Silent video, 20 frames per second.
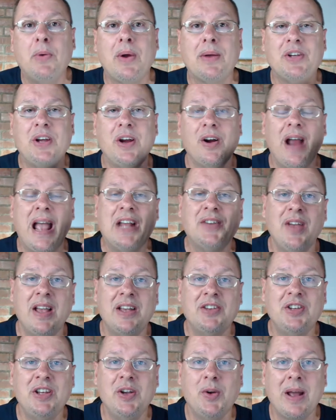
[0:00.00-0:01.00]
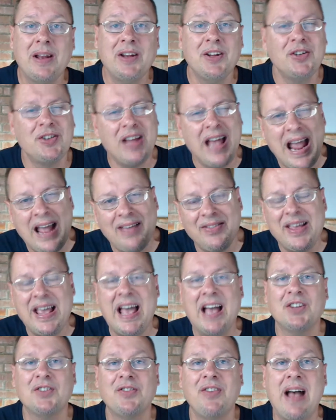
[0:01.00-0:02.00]
Pete Ramsey here, HVAC Goodness and
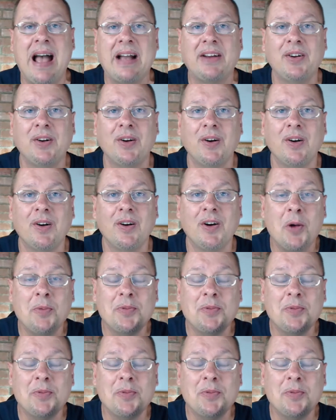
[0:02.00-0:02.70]
the X Factor.